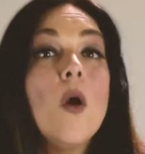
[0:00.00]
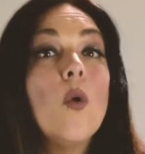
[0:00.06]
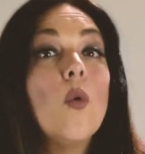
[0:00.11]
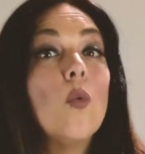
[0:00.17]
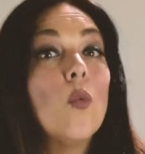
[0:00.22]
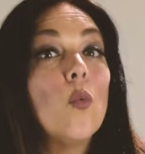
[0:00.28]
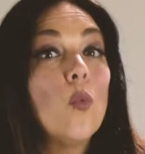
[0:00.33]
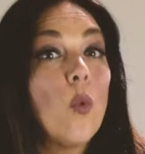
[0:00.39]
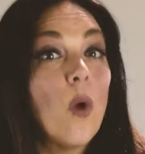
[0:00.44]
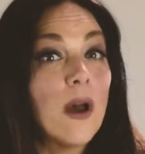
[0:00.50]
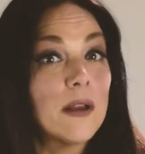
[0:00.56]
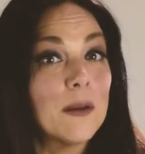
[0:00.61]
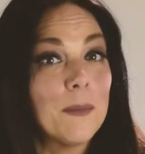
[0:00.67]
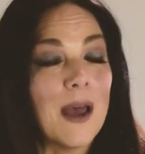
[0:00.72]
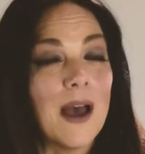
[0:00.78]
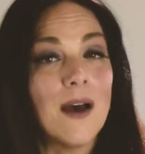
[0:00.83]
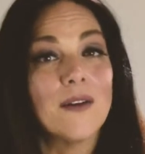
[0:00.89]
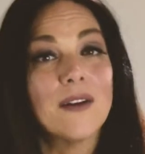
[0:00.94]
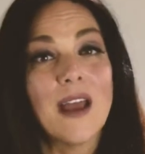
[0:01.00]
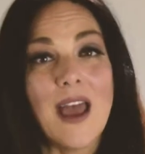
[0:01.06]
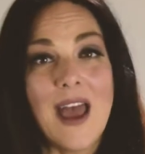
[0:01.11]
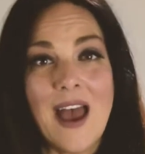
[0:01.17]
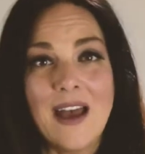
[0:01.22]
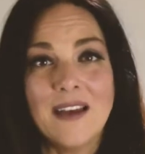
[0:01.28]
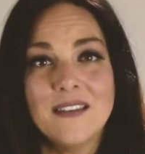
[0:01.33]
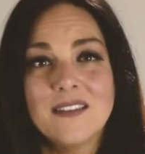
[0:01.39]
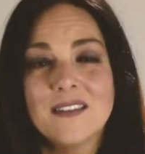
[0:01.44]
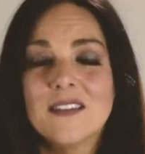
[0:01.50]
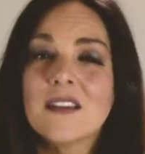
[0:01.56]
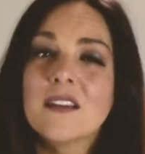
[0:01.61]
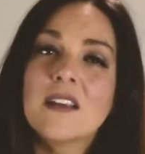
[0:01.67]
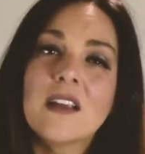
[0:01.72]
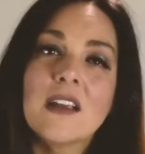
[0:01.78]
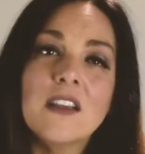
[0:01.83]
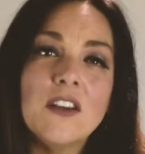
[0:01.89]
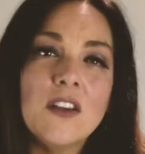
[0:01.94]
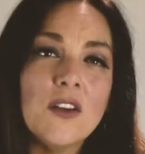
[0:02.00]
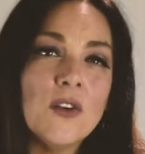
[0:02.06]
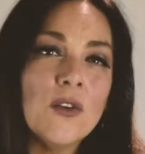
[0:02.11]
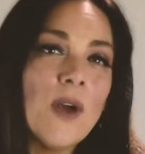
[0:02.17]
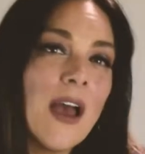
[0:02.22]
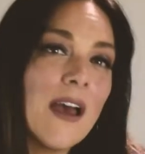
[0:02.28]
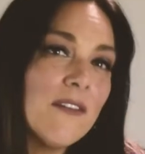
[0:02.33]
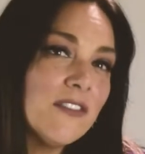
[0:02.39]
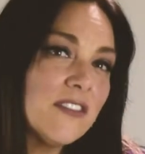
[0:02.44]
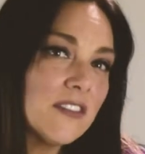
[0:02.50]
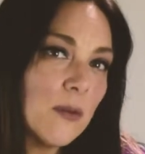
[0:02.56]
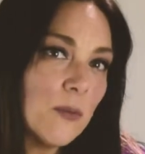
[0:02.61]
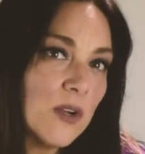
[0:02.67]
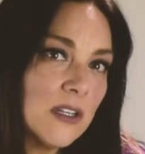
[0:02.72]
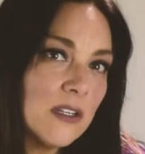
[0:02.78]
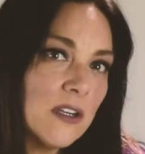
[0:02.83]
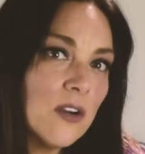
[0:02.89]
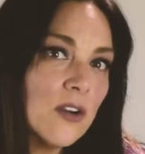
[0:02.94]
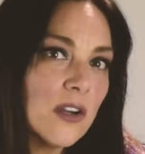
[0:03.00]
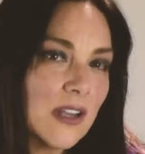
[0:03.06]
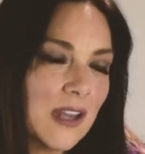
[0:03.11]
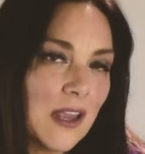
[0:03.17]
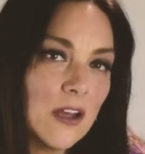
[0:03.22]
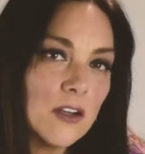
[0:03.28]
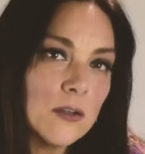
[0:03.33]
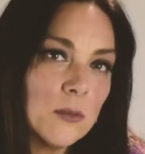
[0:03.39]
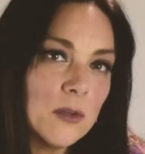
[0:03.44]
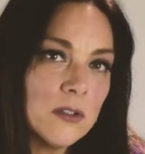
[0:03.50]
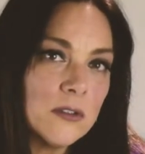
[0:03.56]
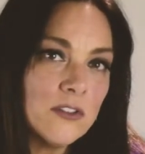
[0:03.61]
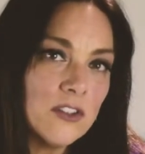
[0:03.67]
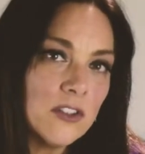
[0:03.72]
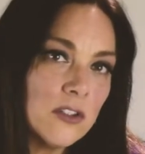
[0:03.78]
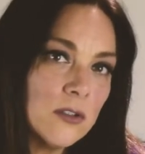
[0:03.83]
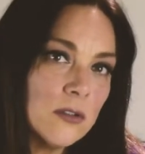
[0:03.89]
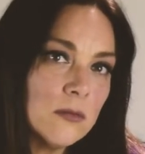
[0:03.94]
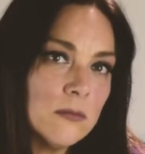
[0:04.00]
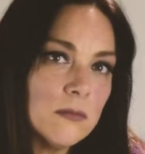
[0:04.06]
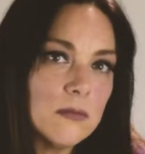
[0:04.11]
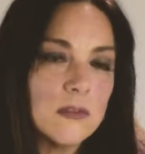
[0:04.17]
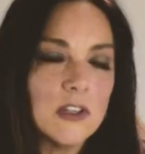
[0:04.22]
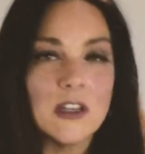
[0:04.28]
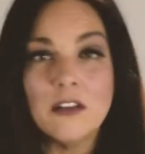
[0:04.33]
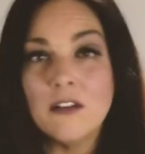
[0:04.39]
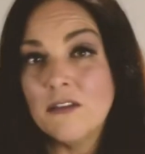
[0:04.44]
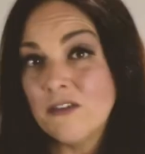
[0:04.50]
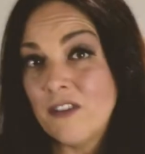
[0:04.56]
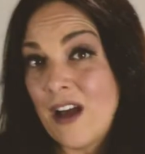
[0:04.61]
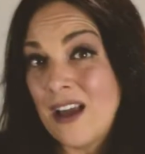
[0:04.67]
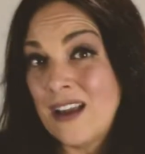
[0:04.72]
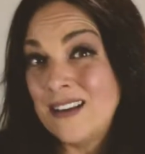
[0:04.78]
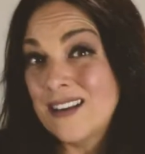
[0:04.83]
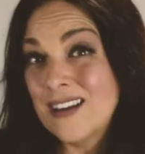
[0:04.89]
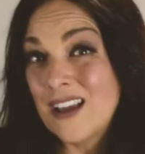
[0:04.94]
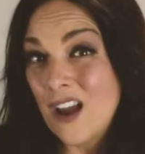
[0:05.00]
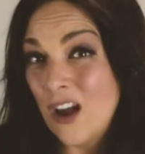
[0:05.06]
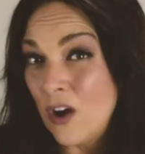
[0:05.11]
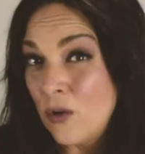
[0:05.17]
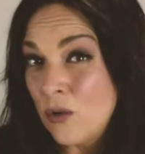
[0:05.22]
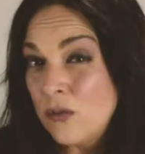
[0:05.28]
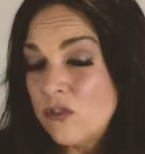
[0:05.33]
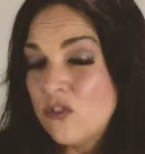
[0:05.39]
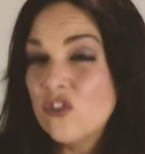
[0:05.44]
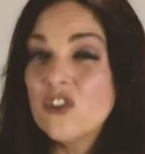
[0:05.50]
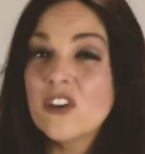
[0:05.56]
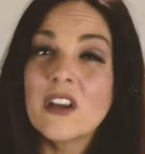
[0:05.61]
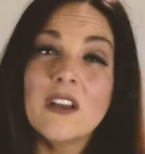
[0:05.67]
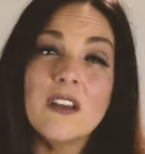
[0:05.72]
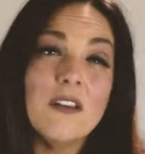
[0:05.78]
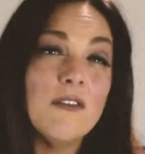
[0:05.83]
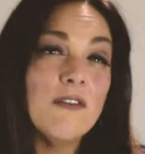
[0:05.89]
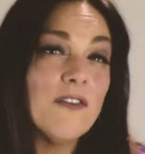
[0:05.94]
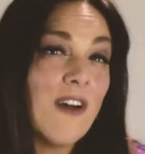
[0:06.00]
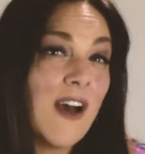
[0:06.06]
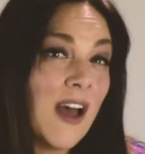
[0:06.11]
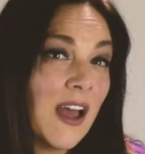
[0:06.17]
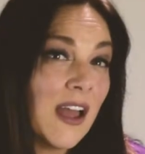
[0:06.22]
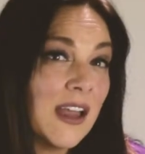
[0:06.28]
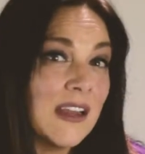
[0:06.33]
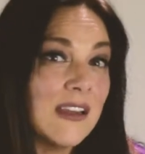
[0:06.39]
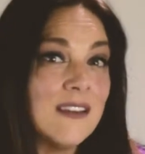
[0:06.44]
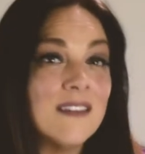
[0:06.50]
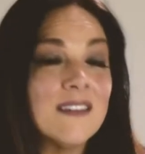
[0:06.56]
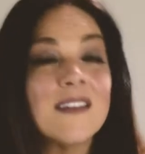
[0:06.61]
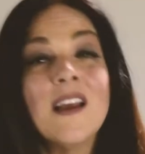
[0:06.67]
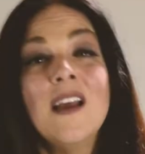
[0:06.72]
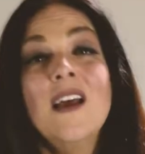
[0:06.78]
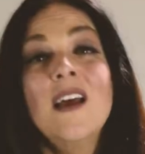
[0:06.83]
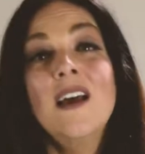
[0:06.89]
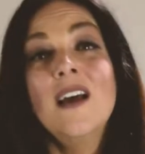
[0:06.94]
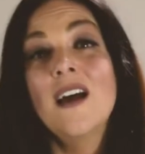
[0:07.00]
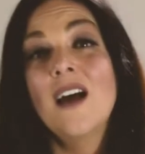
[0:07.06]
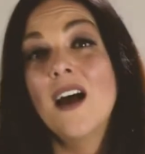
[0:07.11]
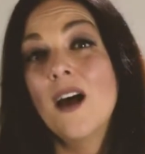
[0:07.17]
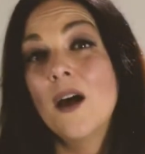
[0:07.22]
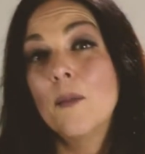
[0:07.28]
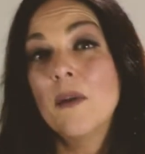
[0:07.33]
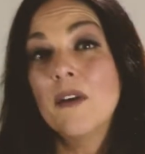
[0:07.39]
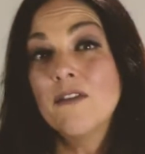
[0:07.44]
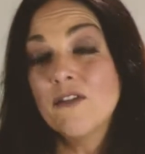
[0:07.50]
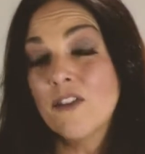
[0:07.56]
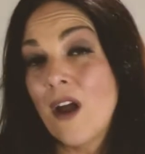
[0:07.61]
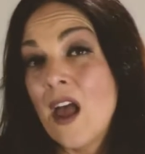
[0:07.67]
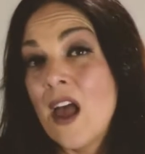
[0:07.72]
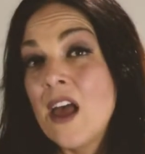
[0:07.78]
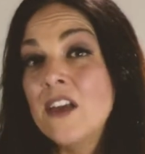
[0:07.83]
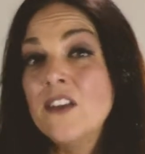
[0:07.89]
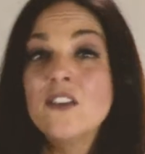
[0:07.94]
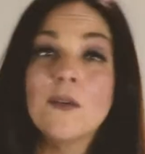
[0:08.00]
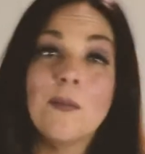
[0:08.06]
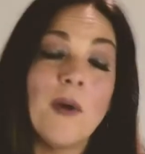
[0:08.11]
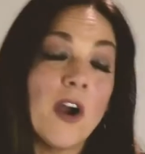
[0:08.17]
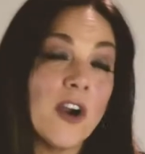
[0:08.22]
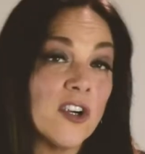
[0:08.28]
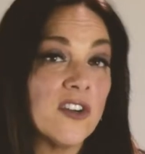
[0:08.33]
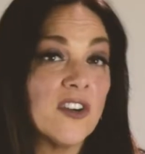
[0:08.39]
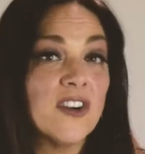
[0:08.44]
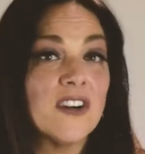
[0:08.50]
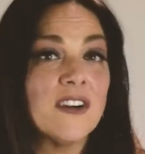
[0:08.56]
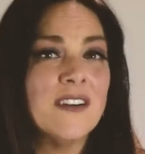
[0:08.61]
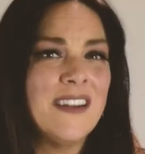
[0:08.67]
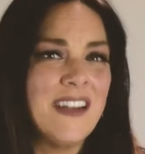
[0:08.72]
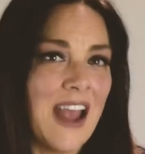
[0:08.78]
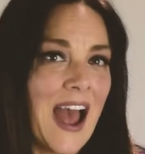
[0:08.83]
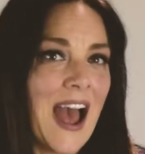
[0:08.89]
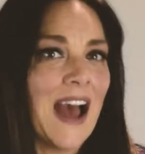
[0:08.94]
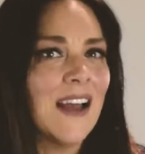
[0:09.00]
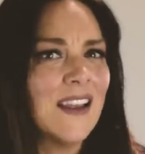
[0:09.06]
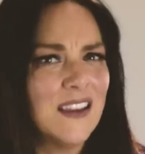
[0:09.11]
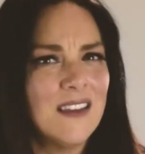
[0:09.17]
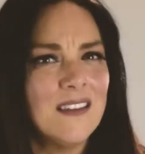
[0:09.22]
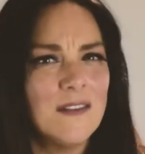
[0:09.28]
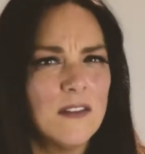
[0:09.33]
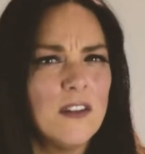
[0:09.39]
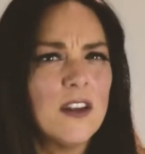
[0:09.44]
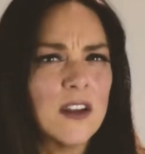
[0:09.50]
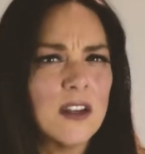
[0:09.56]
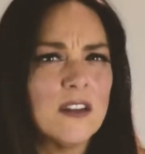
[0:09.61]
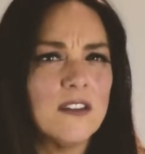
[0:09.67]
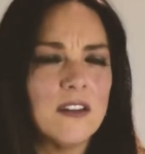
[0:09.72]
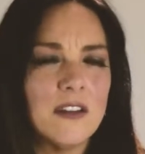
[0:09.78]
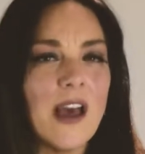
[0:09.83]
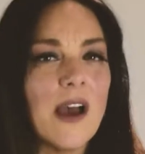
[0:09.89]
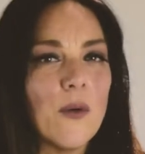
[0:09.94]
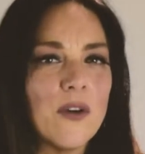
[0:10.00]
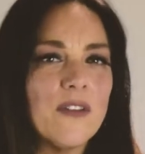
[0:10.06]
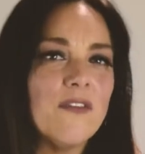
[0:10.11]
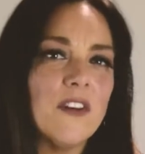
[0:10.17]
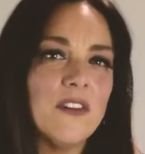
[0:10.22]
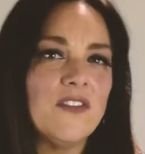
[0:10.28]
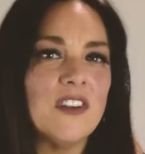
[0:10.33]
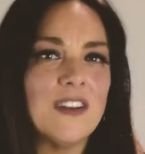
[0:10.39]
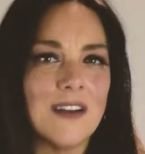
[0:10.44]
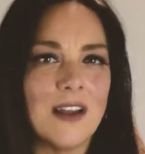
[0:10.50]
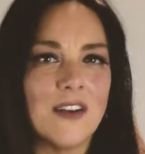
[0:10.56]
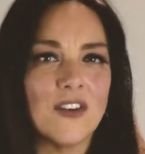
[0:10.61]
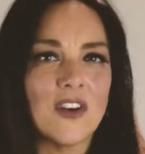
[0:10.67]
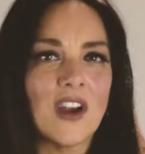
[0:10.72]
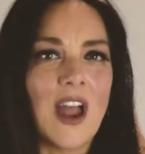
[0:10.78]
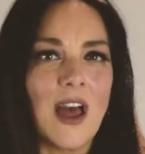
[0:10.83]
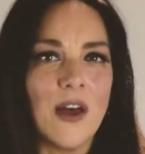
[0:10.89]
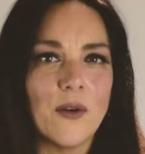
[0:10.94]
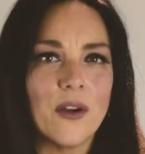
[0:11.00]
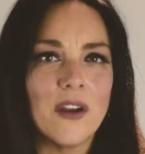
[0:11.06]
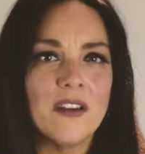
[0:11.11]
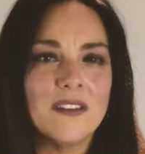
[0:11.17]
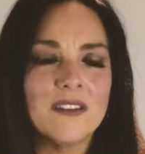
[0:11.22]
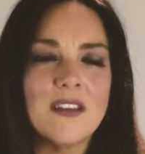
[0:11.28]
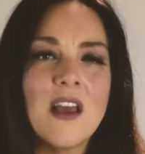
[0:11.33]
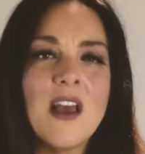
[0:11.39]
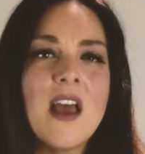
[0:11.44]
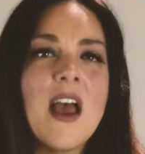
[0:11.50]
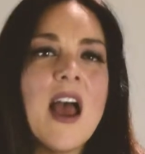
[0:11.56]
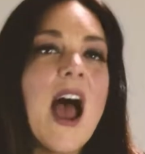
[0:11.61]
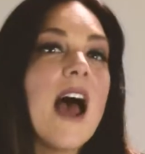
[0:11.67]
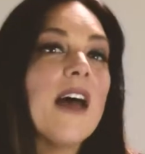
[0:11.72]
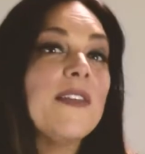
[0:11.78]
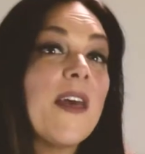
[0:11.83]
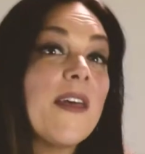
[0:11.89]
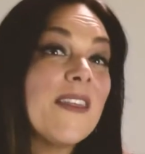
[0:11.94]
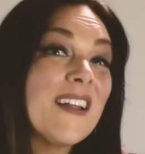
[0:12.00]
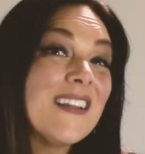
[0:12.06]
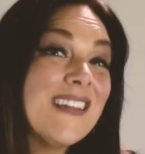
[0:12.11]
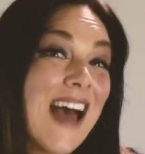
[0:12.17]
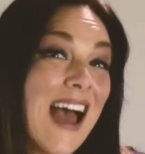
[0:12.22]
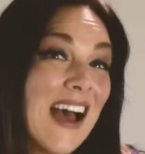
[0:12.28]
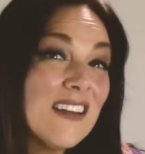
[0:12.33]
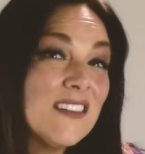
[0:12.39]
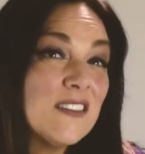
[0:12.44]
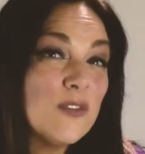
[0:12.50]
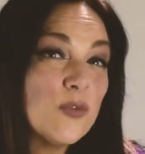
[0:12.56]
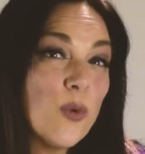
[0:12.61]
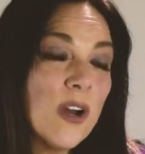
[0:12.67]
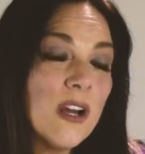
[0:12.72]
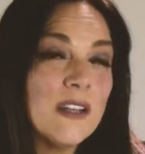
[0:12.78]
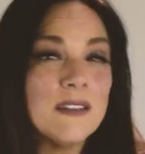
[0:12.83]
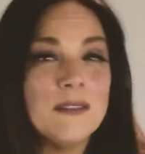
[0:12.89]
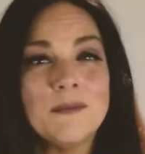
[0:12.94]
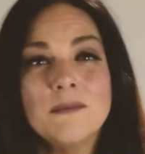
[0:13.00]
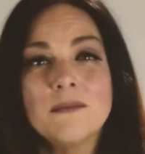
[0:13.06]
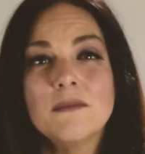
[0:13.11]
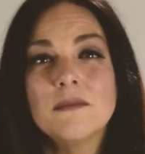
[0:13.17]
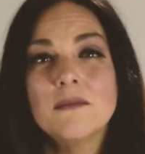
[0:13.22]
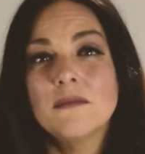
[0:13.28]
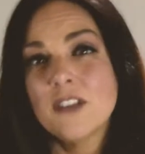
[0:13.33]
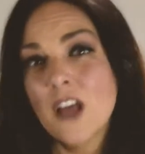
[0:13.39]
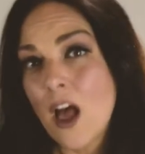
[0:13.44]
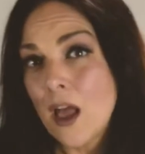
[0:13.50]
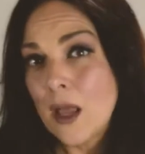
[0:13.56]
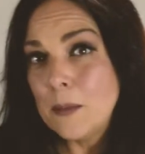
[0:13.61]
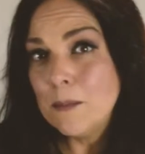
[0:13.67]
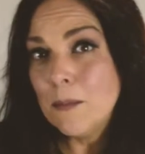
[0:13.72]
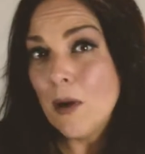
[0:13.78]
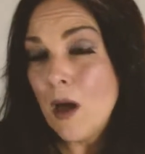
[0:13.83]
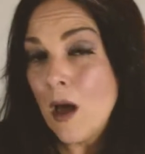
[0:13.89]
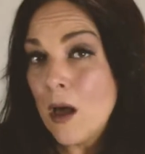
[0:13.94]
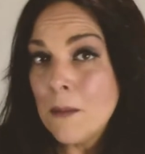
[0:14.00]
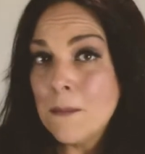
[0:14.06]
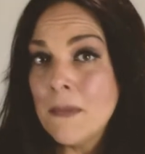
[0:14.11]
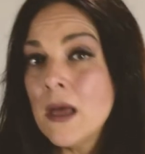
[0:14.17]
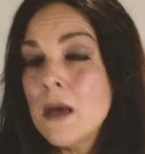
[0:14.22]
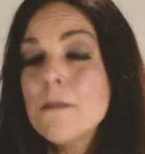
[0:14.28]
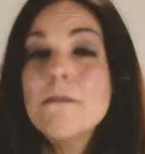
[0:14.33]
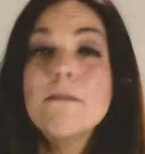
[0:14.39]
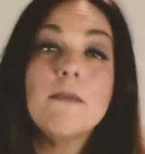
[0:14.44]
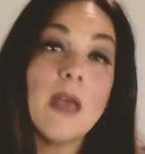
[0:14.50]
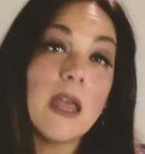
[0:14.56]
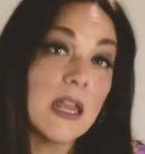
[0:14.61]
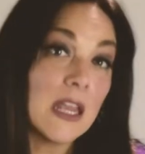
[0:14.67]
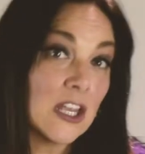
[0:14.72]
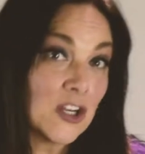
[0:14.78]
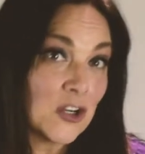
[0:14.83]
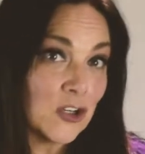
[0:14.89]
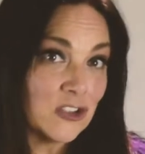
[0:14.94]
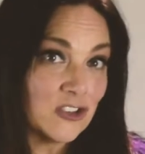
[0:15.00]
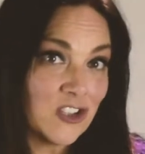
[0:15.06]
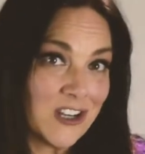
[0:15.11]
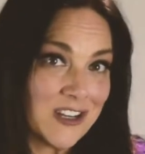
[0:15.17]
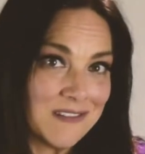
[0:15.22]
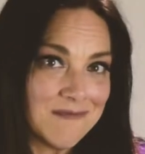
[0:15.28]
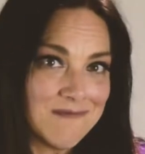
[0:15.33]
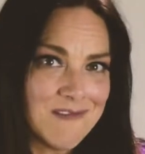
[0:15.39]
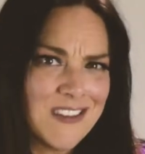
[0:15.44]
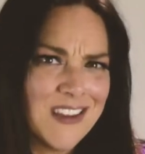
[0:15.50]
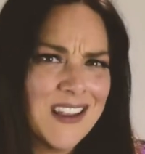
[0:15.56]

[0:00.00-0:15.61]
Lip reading: What about S? Can you have someone you're accountable to? Can you find a coach? Can you find a friend, a partner? Yeah, you could do that with 1,500 calories. And then the last one, time bomb, make it urgent.